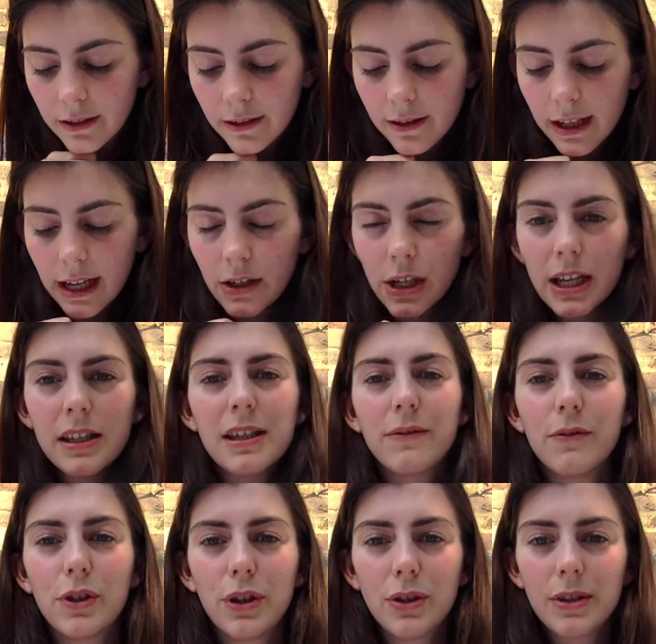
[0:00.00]
digestive
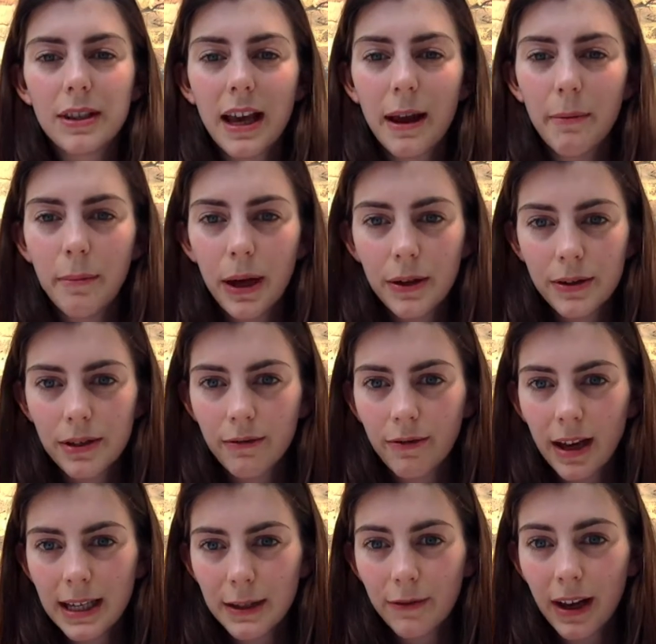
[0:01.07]
juice that
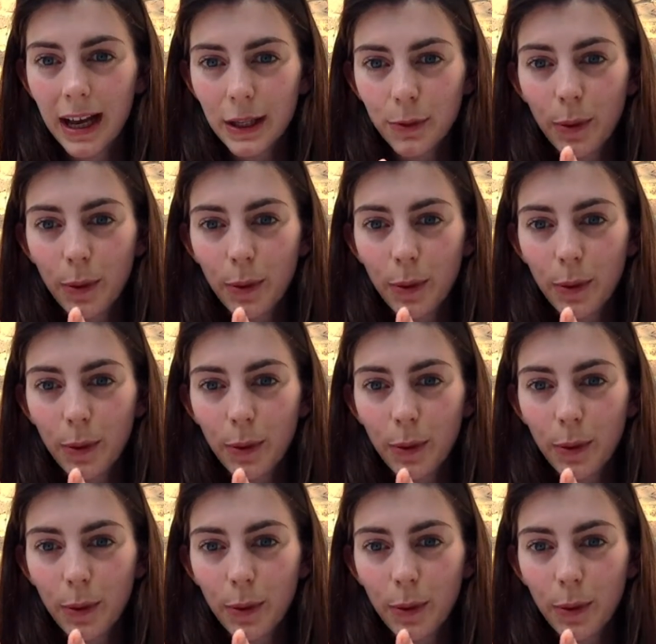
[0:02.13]
emulsifies fats.